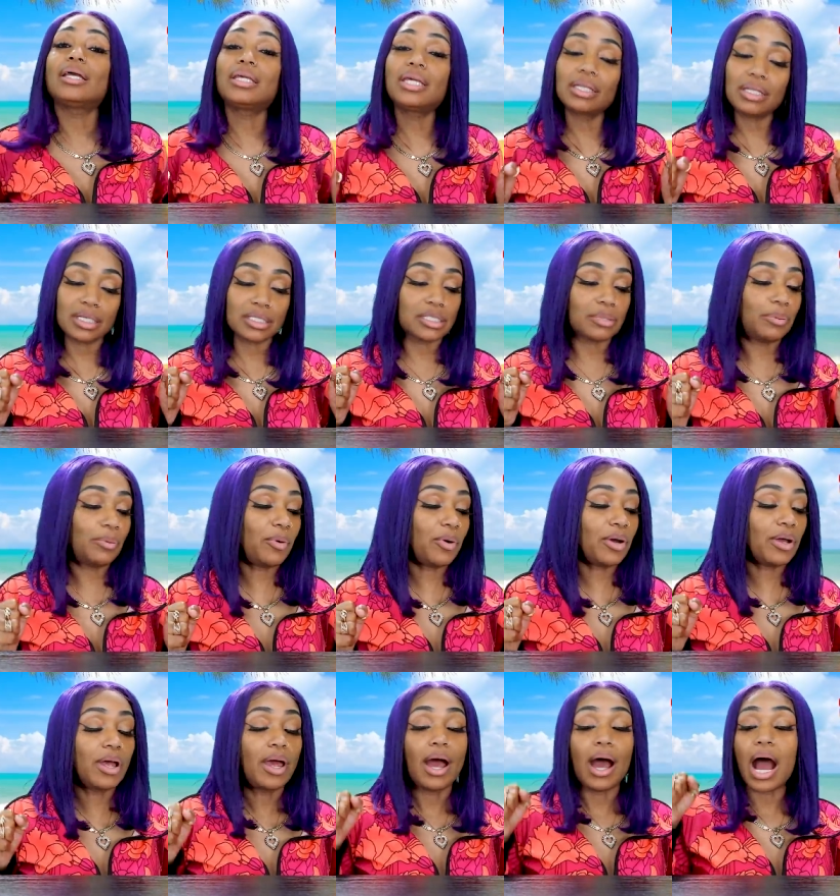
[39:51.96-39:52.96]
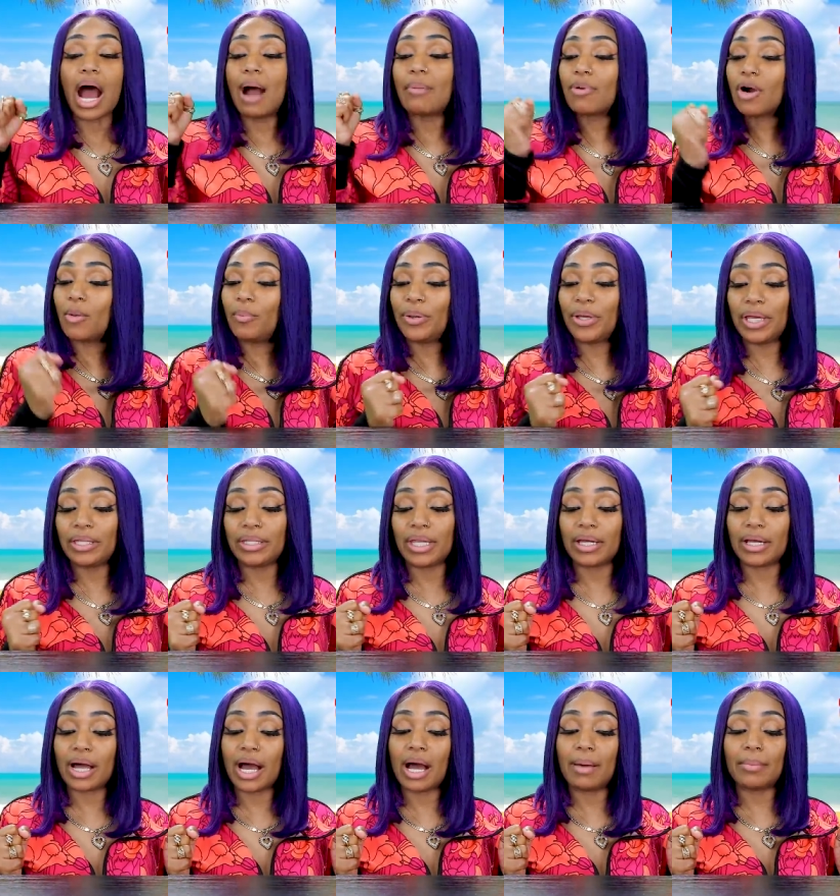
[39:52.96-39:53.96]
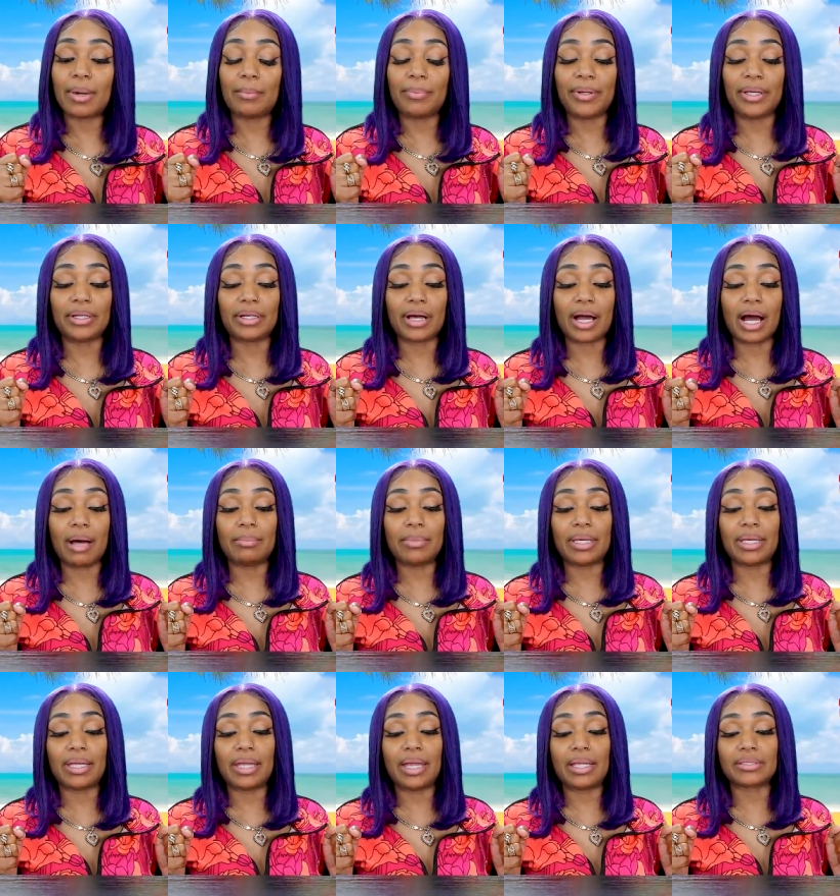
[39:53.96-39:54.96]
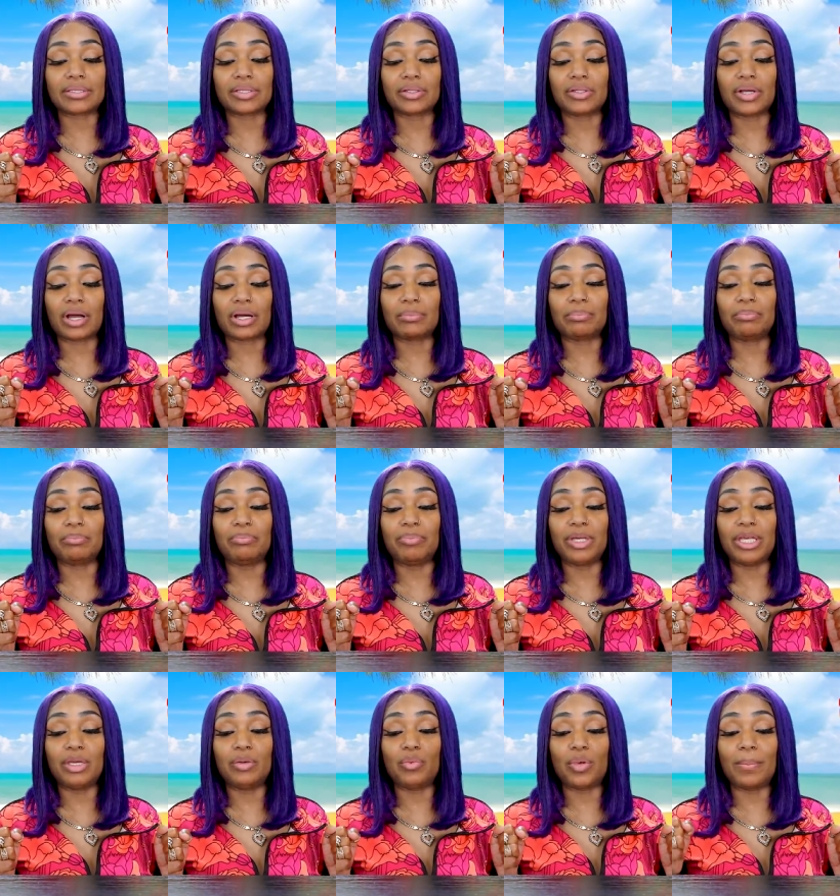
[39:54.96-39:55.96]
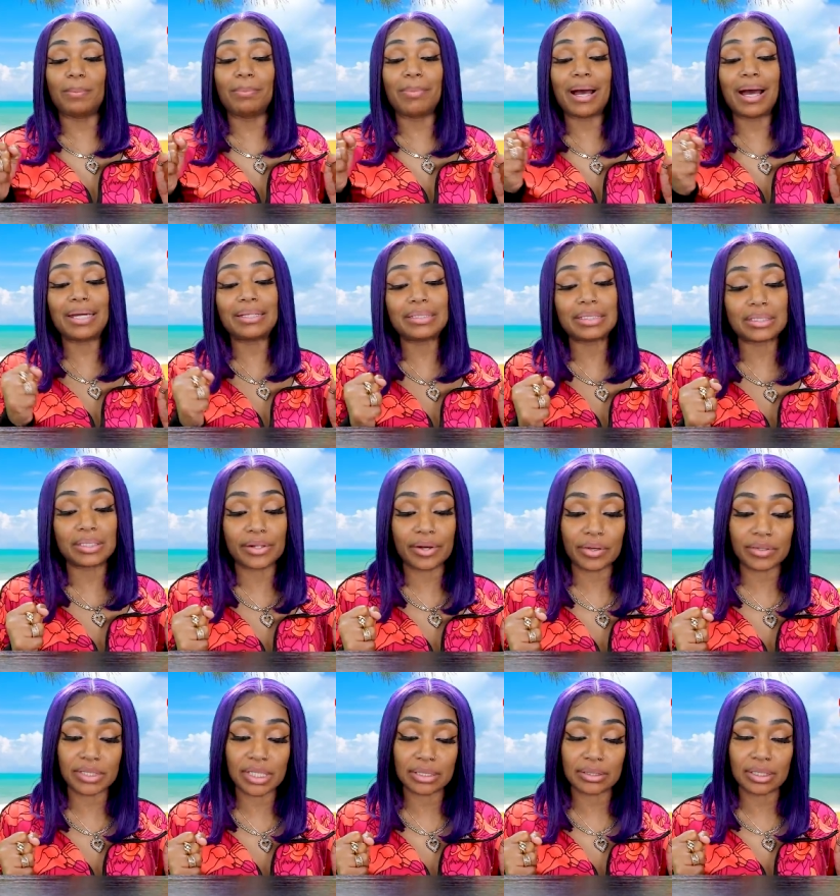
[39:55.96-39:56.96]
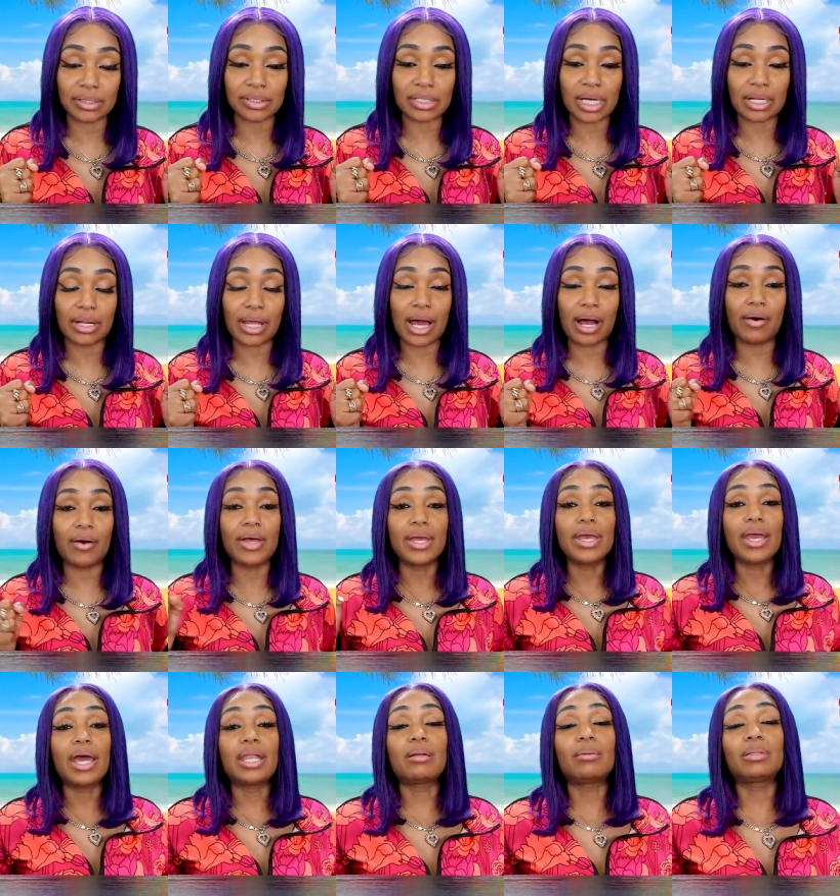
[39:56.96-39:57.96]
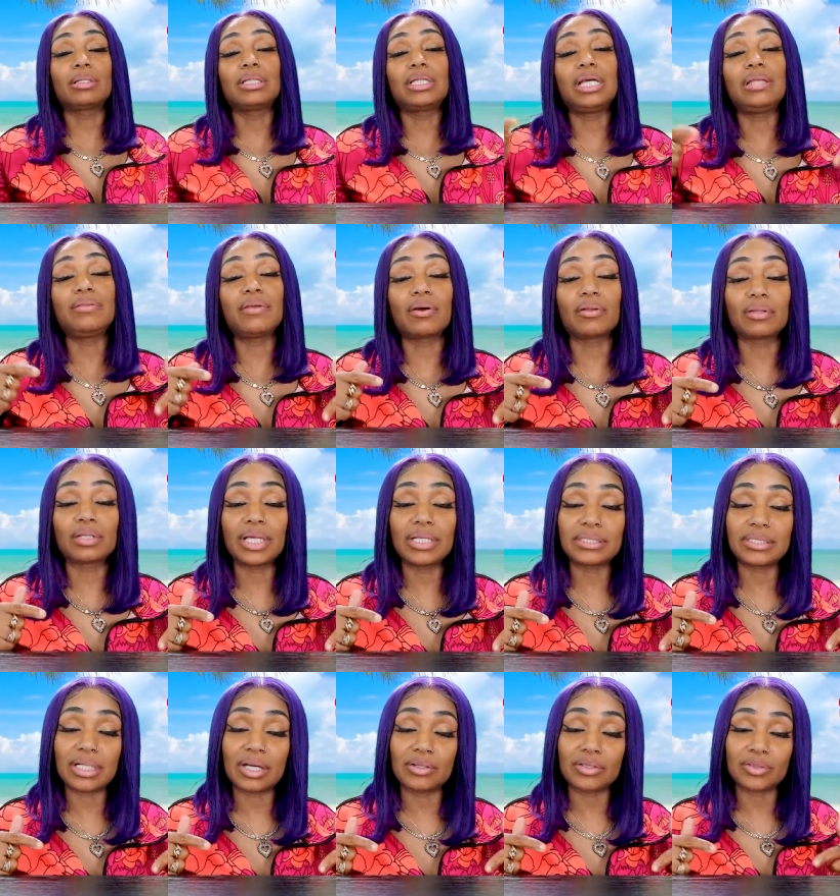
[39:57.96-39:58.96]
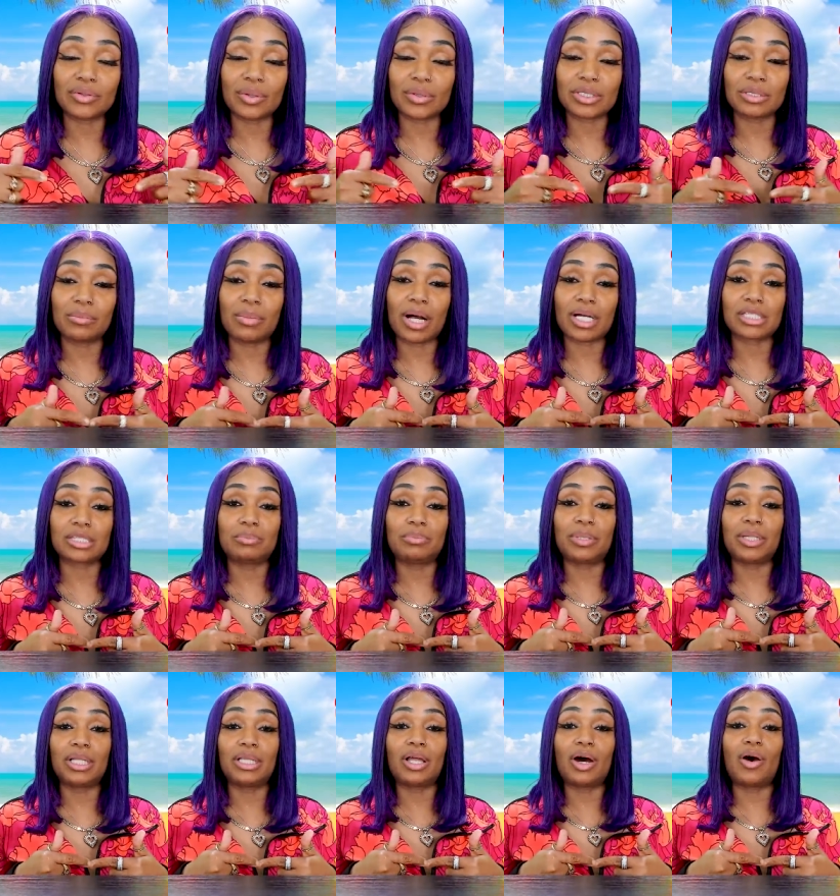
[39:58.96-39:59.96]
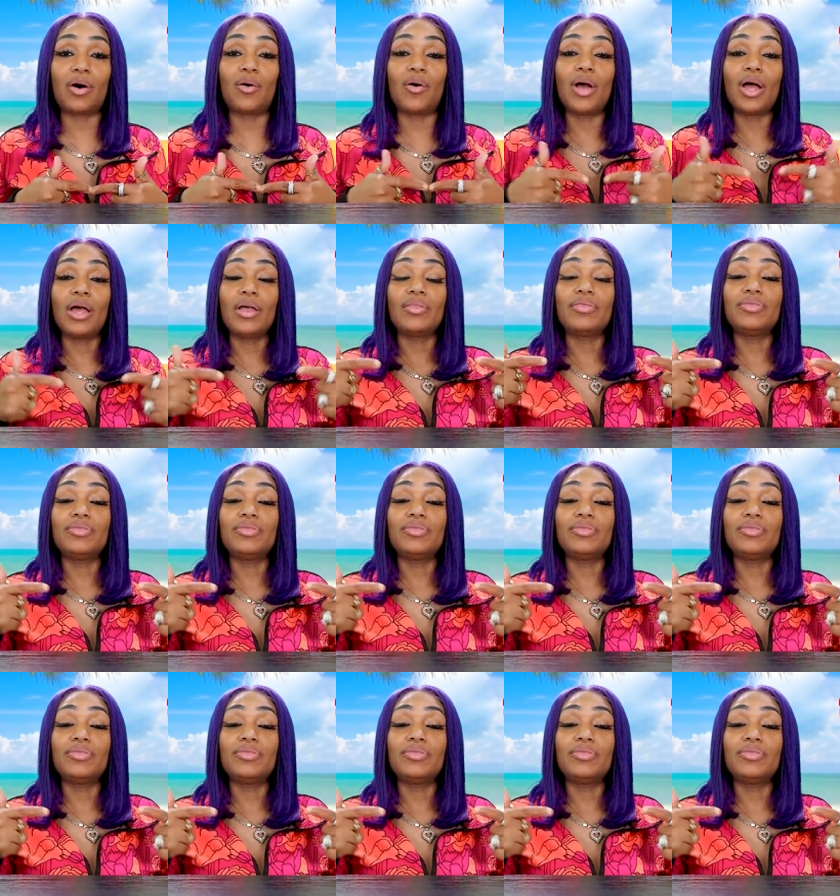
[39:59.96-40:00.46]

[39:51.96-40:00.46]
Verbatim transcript: Get the support. I'm gonna pin they a pin a comment, and so y'all can be reminded to go check their channel out. And I'm gonna leave their links down in the description box below.